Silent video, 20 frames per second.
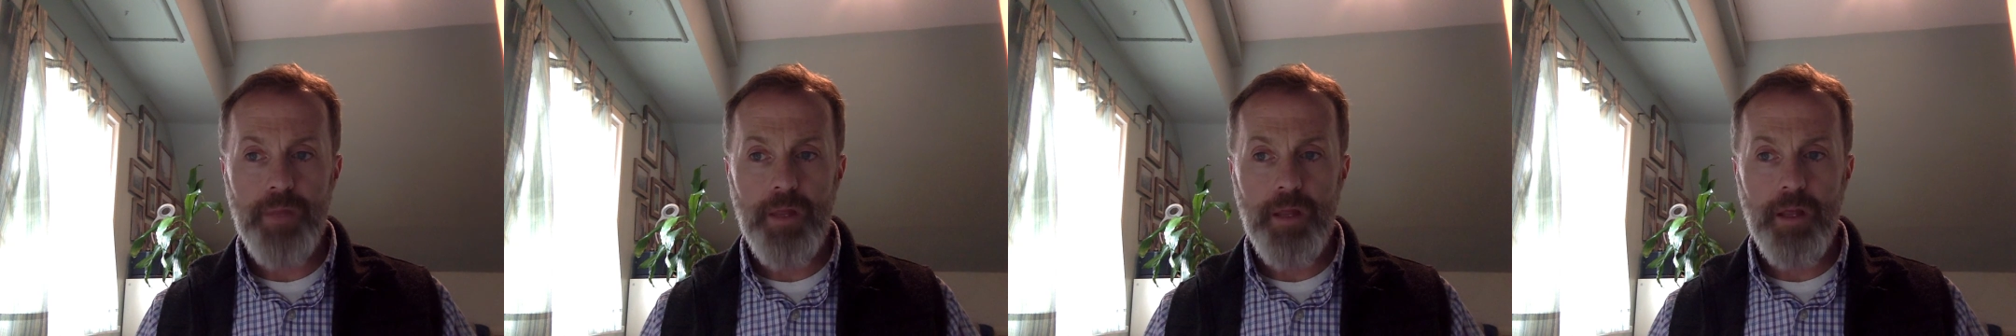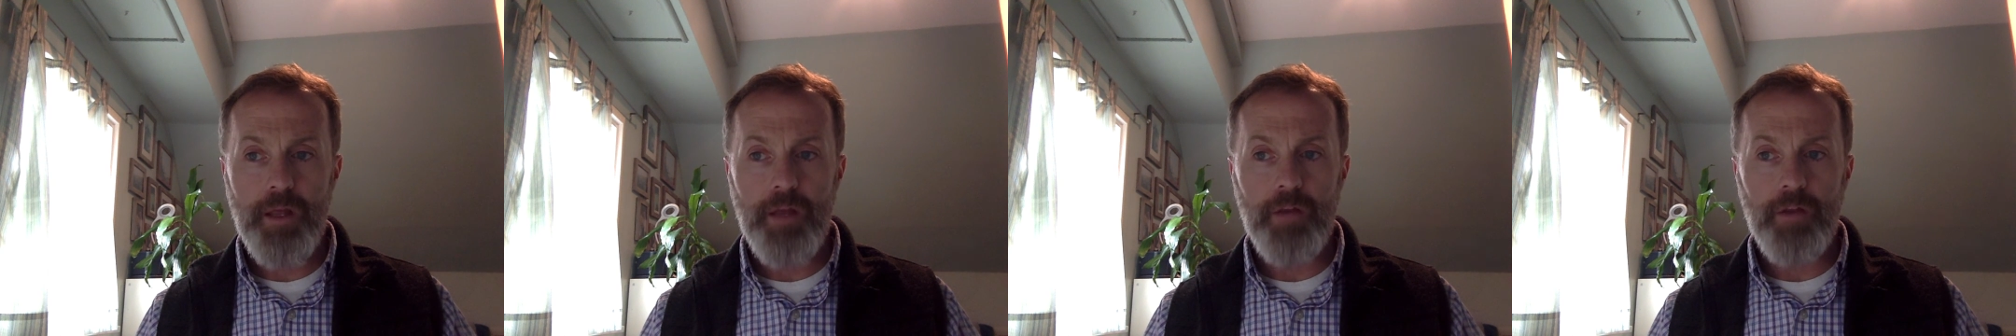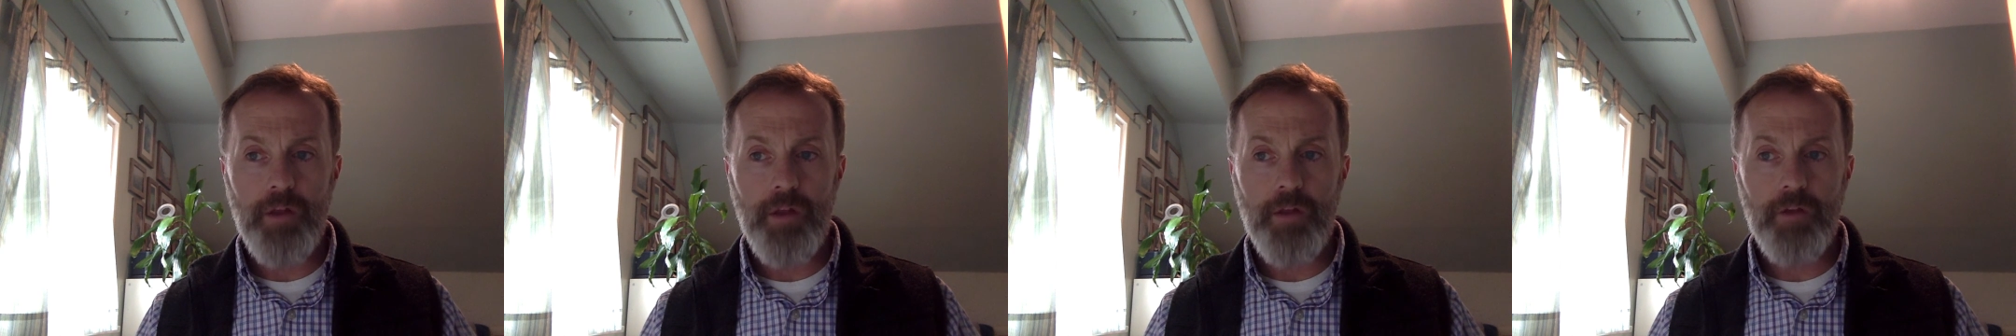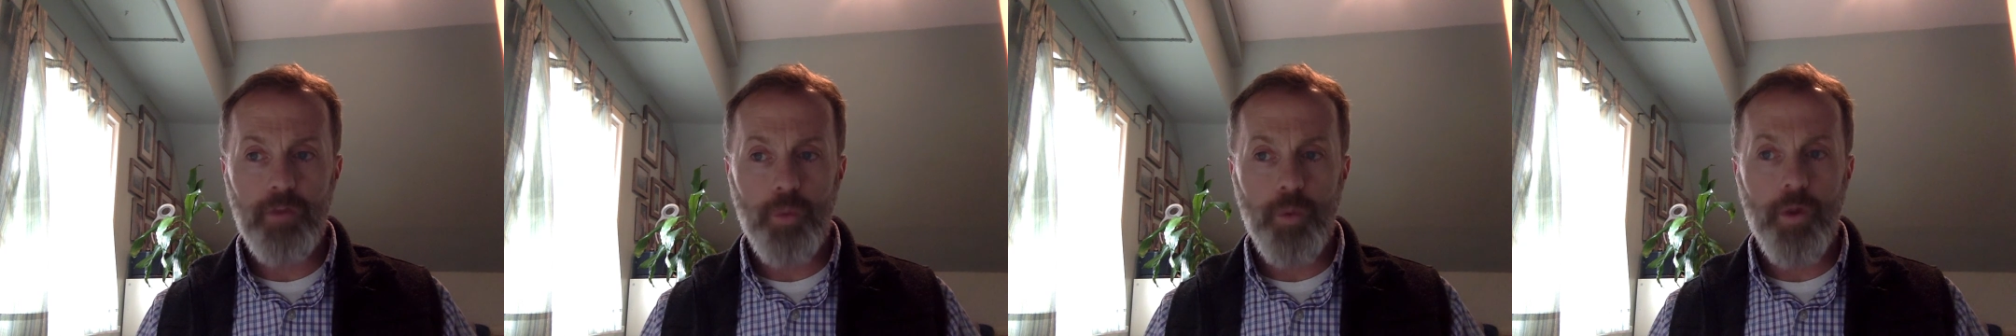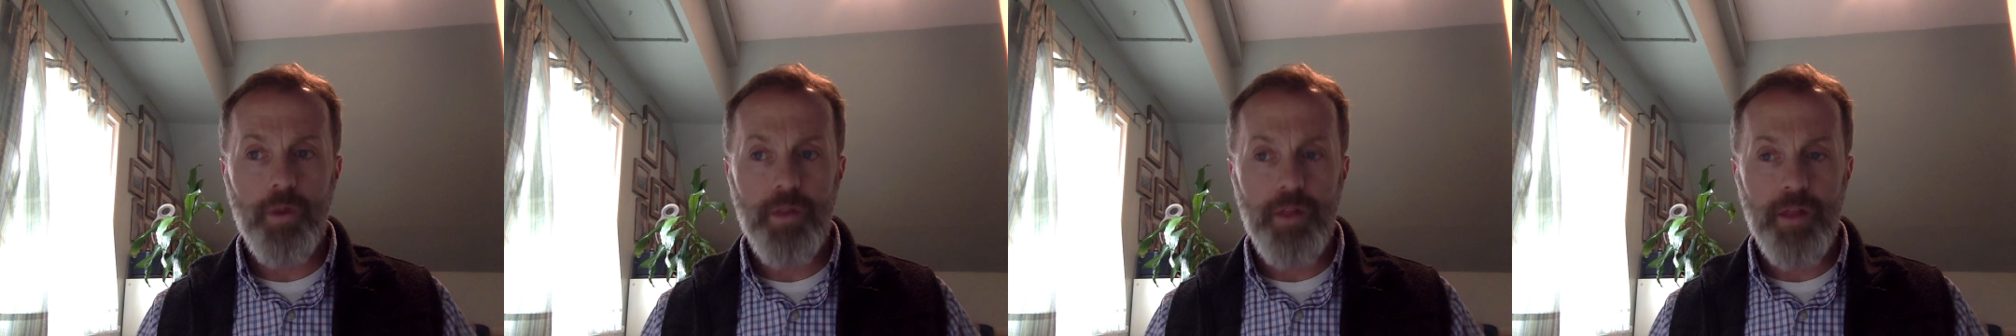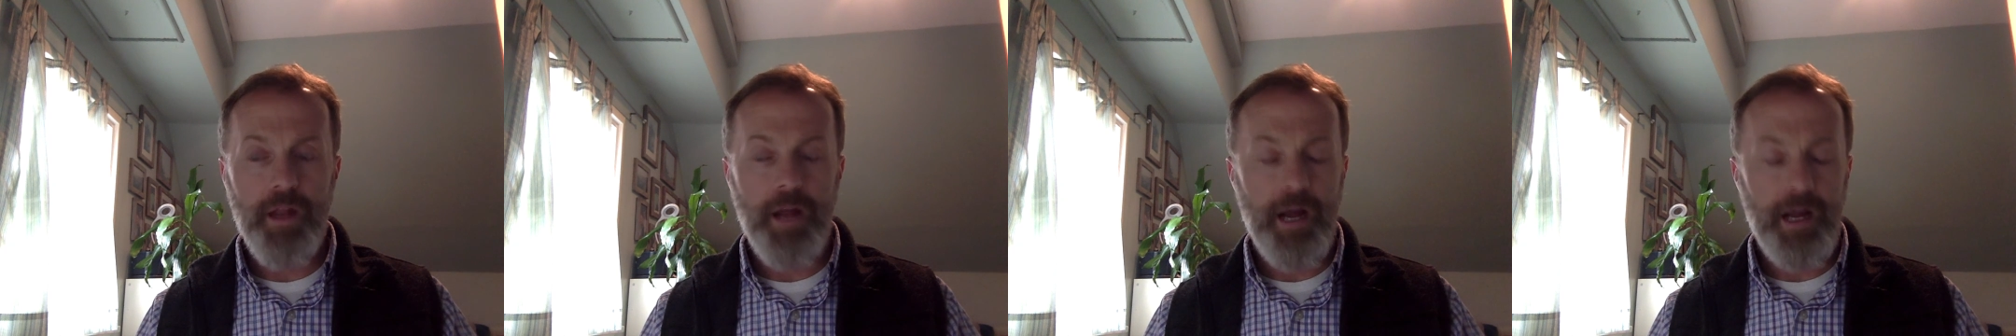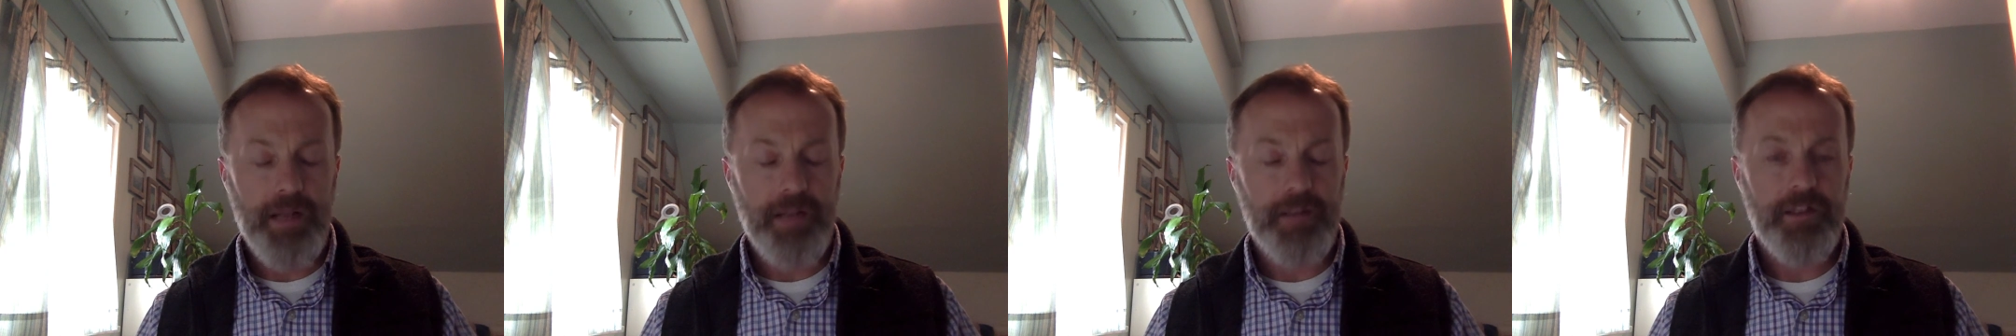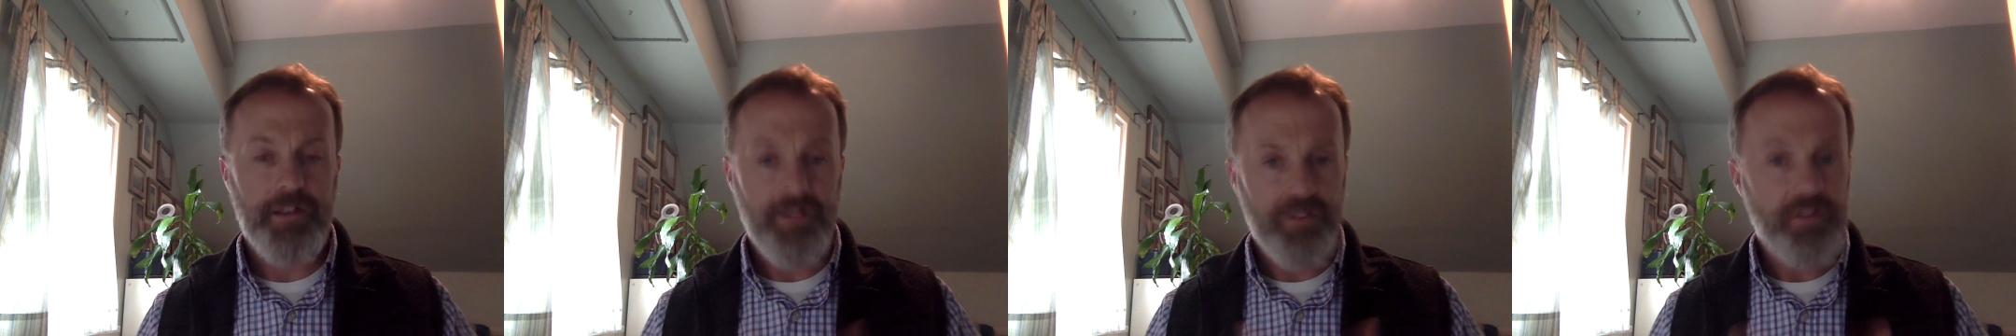is one that I
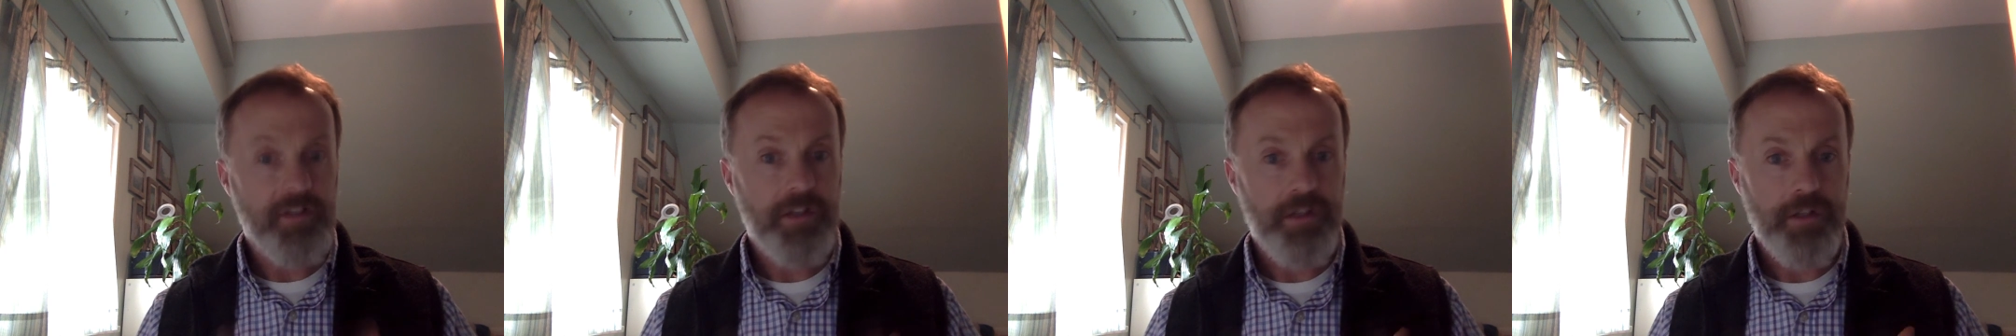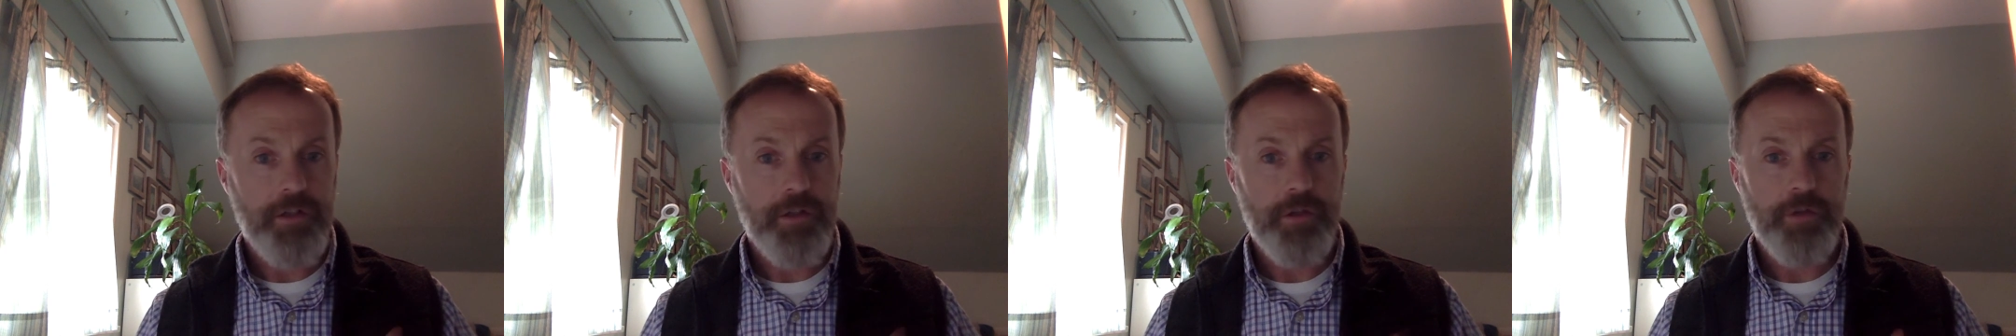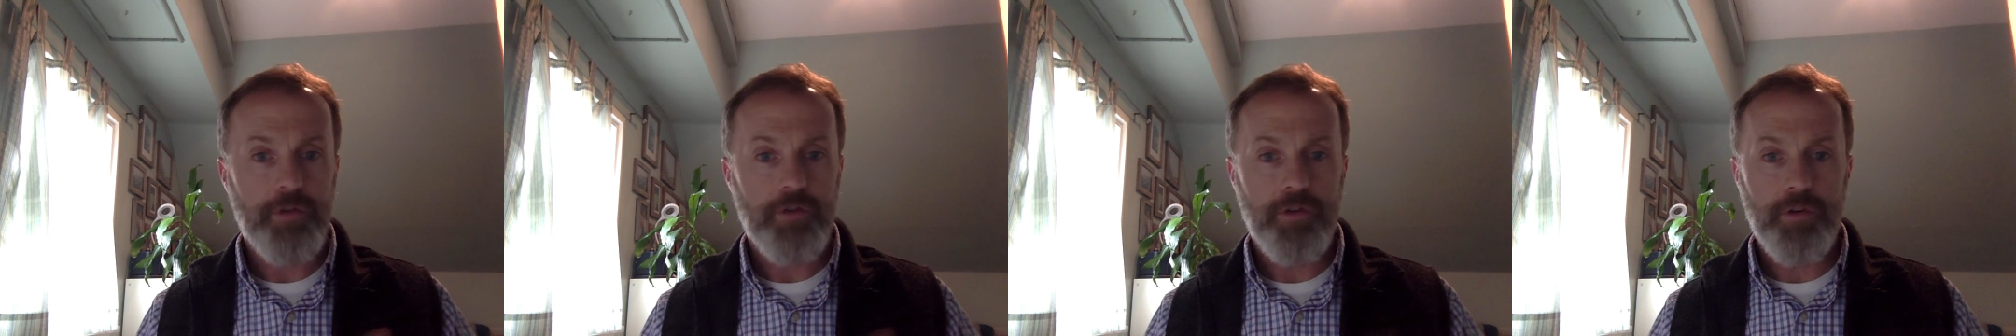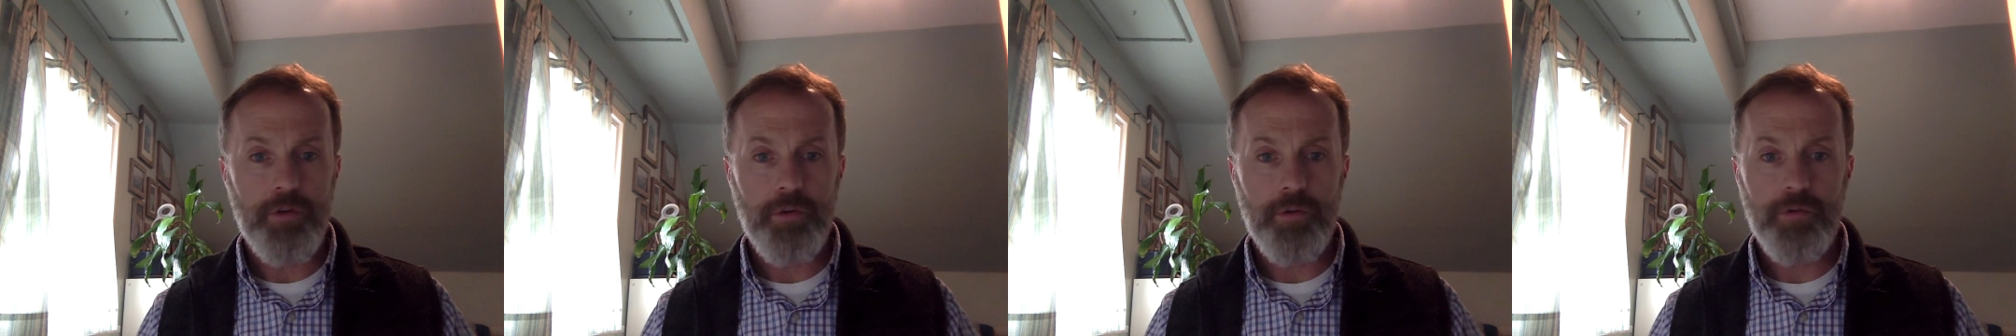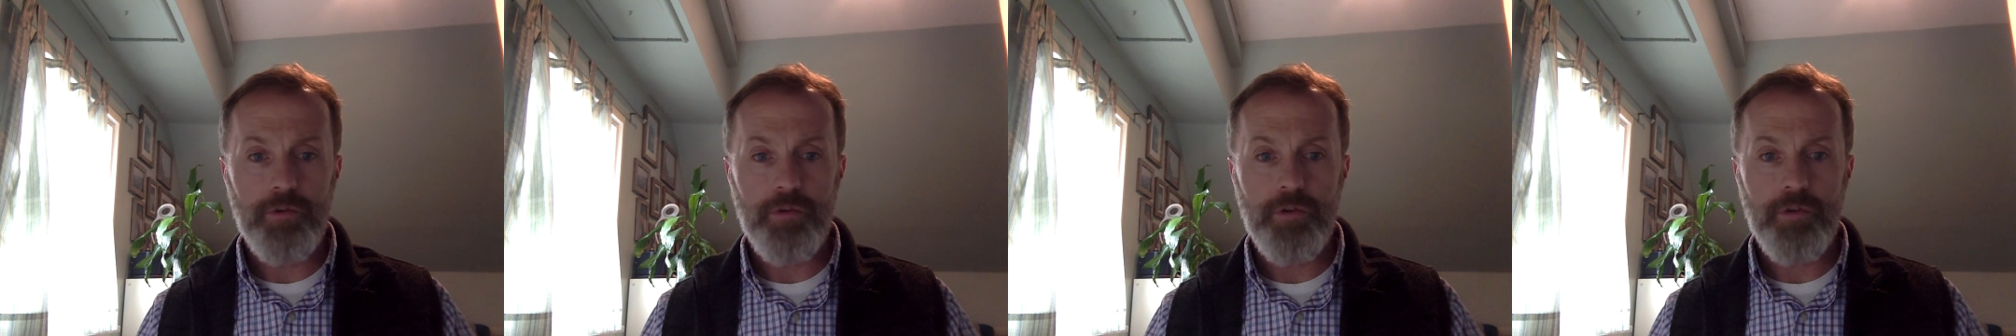continue to